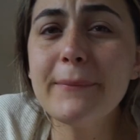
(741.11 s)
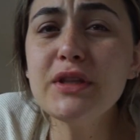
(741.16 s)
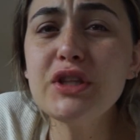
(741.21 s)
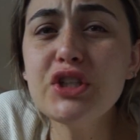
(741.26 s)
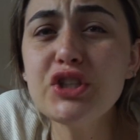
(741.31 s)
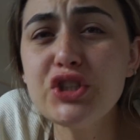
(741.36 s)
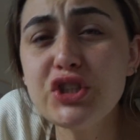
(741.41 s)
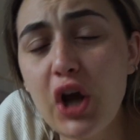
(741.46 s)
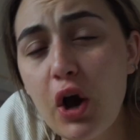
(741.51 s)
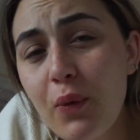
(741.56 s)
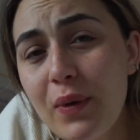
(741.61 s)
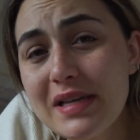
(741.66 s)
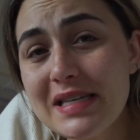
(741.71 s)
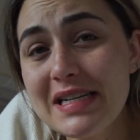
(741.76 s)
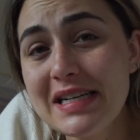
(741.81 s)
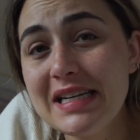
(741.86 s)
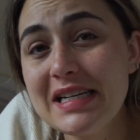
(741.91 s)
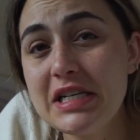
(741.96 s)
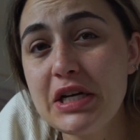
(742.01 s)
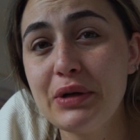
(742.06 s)
But the show
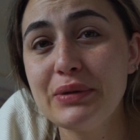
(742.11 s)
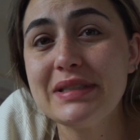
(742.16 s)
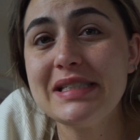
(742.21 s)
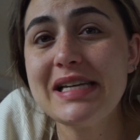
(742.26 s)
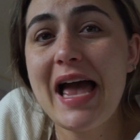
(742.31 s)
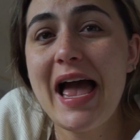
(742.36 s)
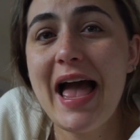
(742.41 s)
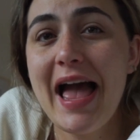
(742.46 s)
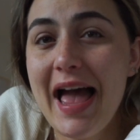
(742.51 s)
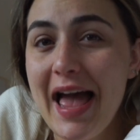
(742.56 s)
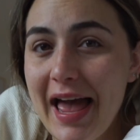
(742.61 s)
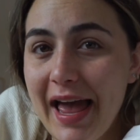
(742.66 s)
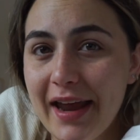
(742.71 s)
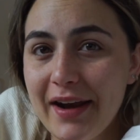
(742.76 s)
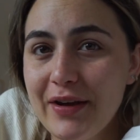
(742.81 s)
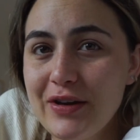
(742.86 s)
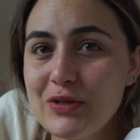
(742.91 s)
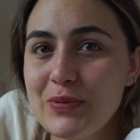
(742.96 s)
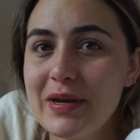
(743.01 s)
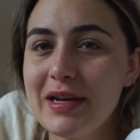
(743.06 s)
wasn't until
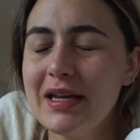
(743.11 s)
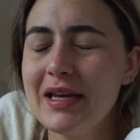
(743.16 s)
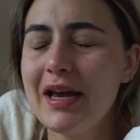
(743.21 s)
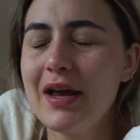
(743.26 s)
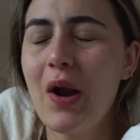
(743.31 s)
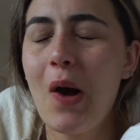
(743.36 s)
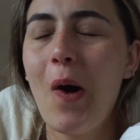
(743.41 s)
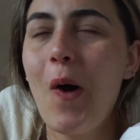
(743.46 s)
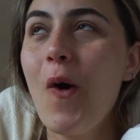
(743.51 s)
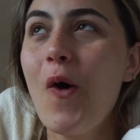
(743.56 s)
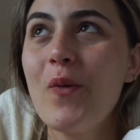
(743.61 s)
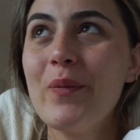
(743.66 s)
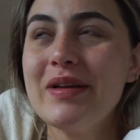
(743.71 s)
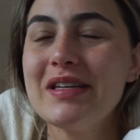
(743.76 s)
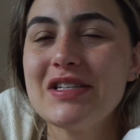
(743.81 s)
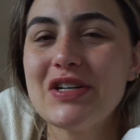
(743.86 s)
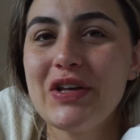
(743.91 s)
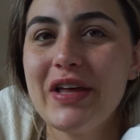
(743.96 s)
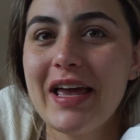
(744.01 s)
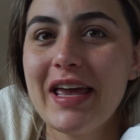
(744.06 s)
10, so I didn't get home
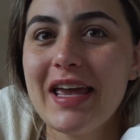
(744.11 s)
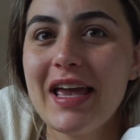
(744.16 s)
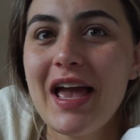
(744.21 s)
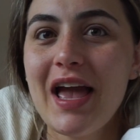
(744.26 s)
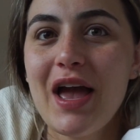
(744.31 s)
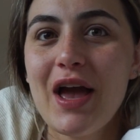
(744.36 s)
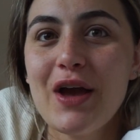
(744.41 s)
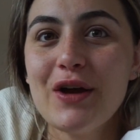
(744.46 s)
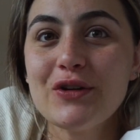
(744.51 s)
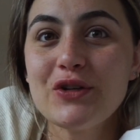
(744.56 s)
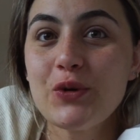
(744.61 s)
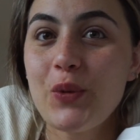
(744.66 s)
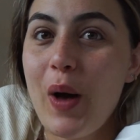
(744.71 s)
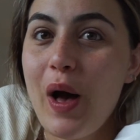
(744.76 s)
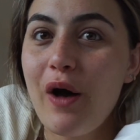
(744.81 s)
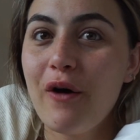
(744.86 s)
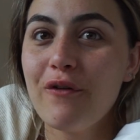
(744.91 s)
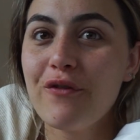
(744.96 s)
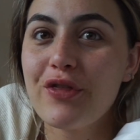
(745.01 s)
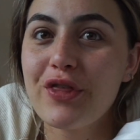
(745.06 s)
until like
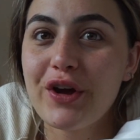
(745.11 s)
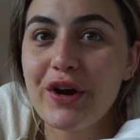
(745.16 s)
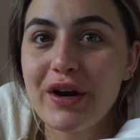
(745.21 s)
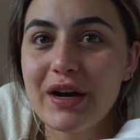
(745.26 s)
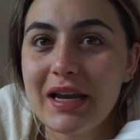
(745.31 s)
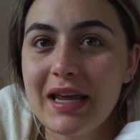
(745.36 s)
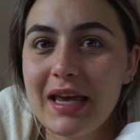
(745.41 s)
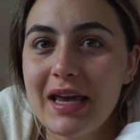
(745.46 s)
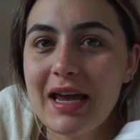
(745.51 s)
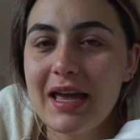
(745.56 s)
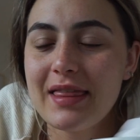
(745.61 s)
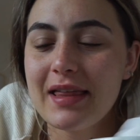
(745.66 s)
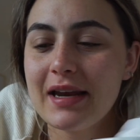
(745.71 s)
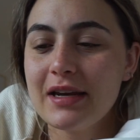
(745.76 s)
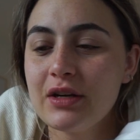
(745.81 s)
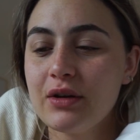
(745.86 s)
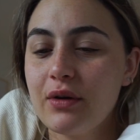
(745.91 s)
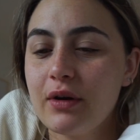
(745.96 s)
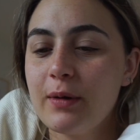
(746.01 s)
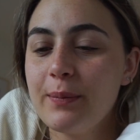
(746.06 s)
12:30, and I
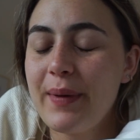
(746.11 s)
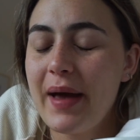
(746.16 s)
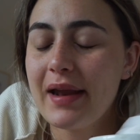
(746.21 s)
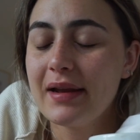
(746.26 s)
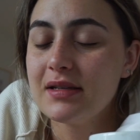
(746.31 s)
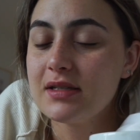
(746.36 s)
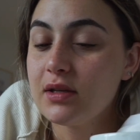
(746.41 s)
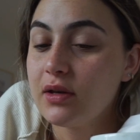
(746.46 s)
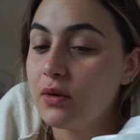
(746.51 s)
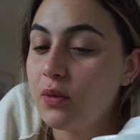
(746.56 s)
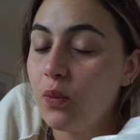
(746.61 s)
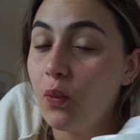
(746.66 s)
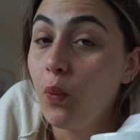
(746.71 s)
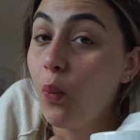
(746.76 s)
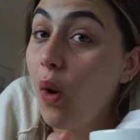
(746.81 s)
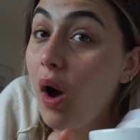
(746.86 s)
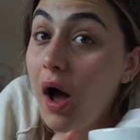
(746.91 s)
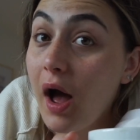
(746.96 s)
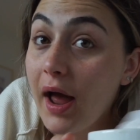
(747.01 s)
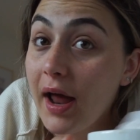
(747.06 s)
didn't go to bed until like
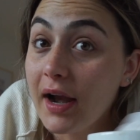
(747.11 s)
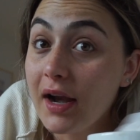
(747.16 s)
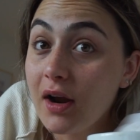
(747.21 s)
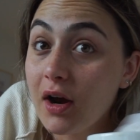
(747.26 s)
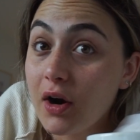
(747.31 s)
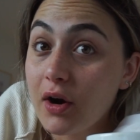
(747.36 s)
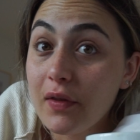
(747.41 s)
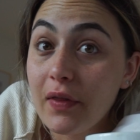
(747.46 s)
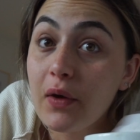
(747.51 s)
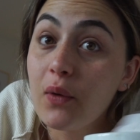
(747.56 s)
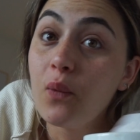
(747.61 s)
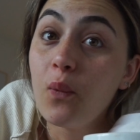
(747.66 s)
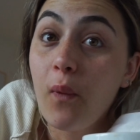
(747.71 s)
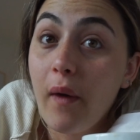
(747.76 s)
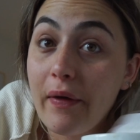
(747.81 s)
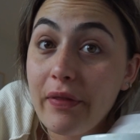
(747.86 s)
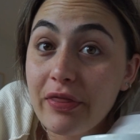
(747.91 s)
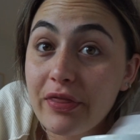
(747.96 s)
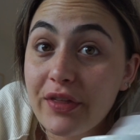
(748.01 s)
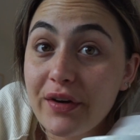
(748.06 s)
1 or like
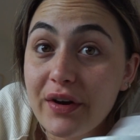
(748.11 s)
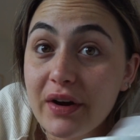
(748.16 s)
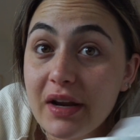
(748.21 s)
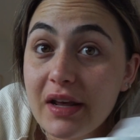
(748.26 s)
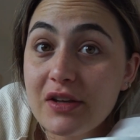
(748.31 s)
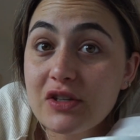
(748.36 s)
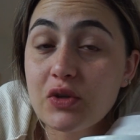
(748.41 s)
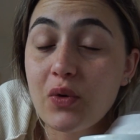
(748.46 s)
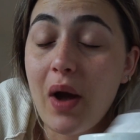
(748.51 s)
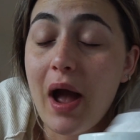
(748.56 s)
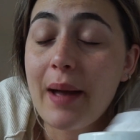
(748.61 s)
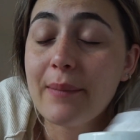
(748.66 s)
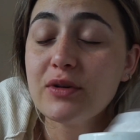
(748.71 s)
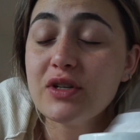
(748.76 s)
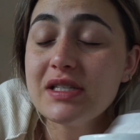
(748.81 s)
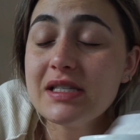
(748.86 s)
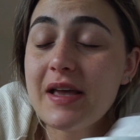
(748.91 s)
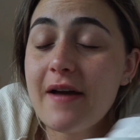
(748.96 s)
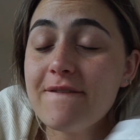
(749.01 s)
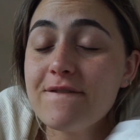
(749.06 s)
1:30, so I'm
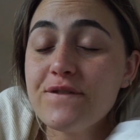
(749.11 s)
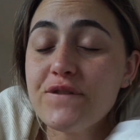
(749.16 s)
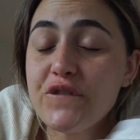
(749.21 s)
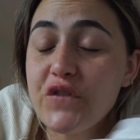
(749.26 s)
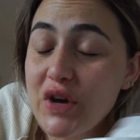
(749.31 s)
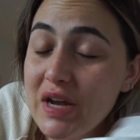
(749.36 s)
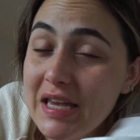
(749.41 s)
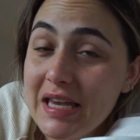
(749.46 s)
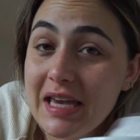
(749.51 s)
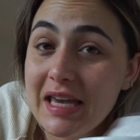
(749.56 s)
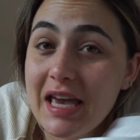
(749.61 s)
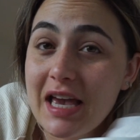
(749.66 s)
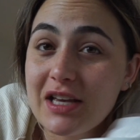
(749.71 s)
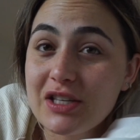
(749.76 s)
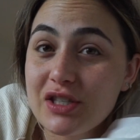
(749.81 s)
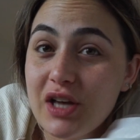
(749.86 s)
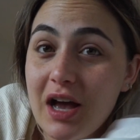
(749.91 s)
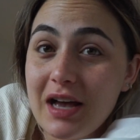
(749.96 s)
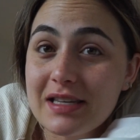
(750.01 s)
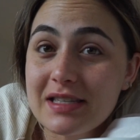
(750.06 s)
just freaking
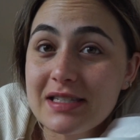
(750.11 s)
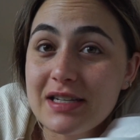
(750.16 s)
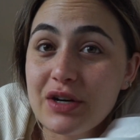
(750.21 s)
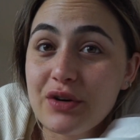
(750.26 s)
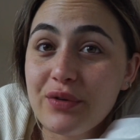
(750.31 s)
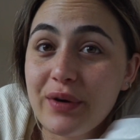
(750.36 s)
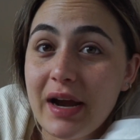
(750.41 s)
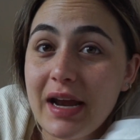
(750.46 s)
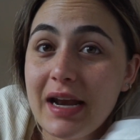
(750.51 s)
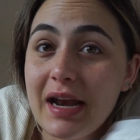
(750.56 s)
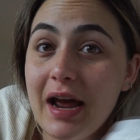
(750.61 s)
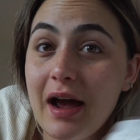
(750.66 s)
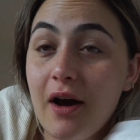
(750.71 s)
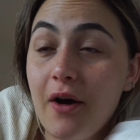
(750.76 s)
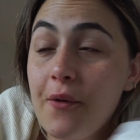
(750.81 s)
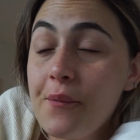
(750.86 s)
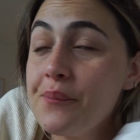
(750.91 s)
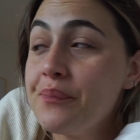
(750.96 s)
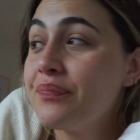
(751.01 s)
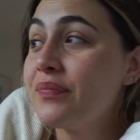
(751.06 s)
exhausted right
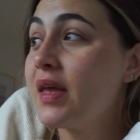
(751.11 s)
now.